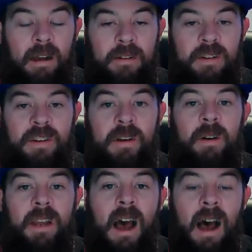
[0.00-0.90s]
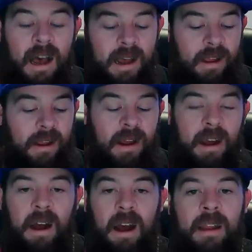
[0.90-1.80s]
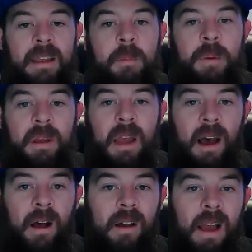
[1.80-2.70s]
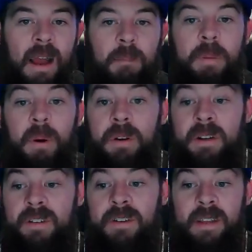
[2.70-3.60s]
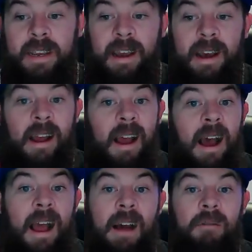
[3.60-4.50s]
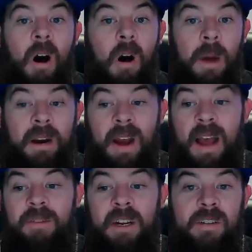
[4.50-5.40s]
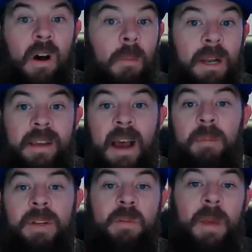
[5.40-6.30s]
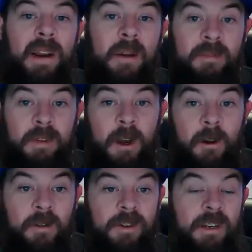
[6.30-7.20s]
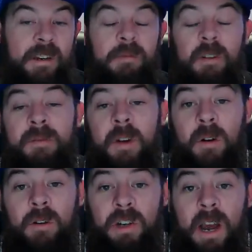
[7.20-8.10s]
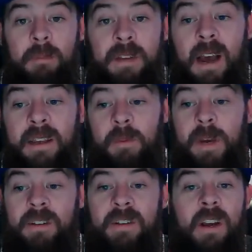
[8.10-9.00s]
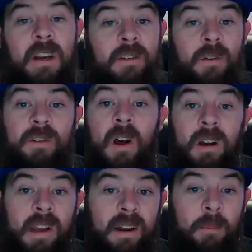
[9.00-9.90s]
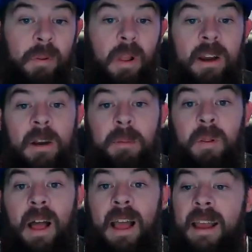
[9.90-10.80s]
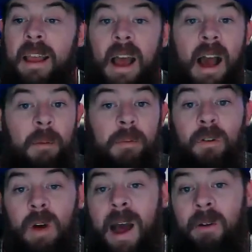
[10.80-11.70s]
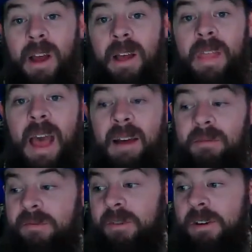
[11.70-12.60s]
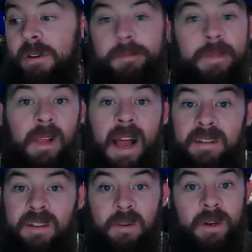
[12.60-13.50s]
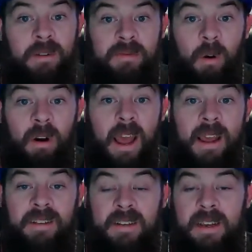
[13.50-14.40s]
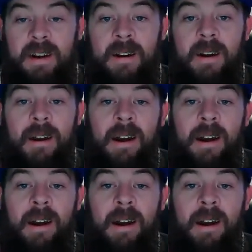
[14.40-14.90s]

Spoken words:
Serie A, EPL, and Bundesliga. I have all my graphics, all my templates made up for those in different Photoshop documents. So it's all kind of plug and play. I've ground on that for the last 3 or 4 days here.